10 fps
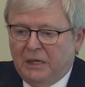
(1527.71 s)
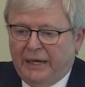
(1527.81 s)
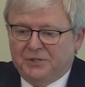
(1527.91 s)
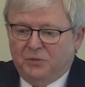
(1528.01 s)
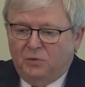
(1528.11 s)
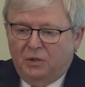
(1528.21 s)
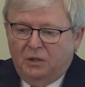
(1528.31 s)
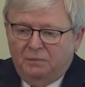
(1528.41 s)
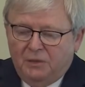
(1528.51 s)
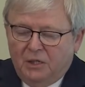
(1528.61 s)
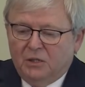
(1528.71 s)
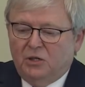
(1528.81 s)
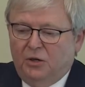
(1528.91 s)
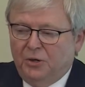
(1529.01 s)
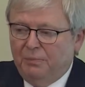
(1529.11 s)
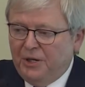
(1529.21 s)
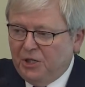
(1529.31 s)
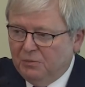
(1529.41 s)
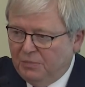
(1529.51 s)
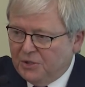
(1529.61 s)
as it were,
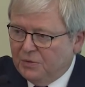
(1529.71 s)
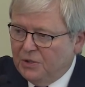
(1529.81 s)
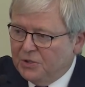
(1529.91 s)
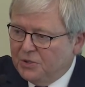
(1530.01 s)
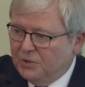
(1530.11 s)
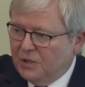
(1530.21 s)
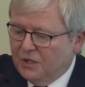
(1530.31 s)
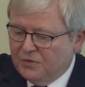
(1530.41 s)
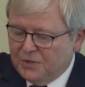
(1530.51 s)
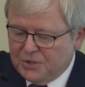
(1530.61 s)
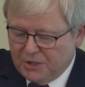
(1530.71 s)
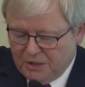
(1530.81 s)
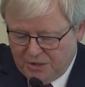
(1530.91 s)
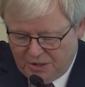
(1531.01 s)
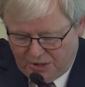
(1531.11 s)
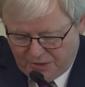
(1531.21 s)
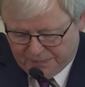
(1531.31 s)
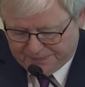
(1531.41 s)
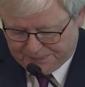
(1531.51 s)
condominium between the two countries to continue.